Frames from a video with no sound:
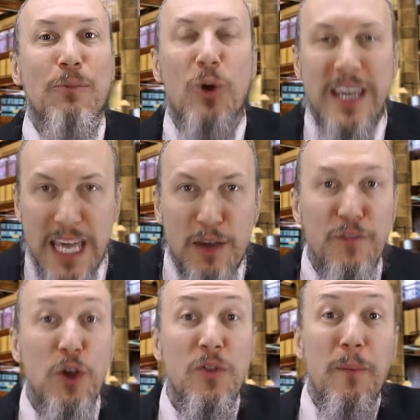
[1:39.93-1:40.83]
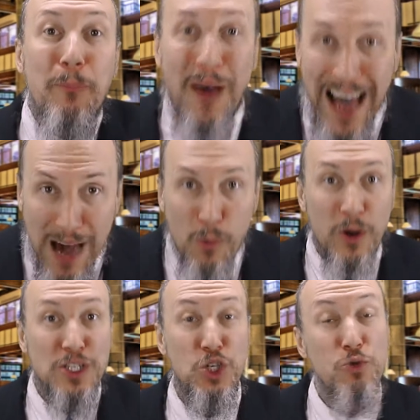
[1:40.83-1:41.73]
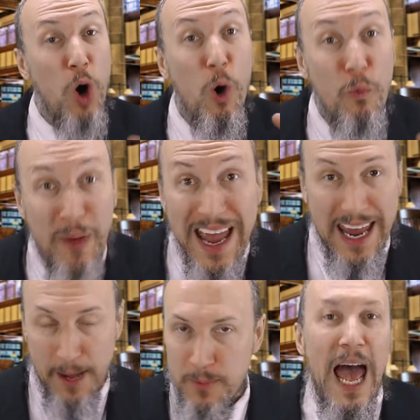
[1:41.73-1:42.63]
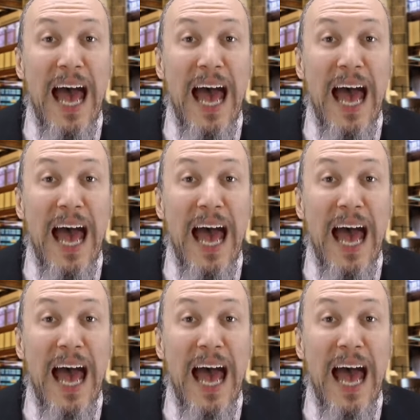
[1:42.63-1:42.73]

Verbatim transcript: will give you the power to obey.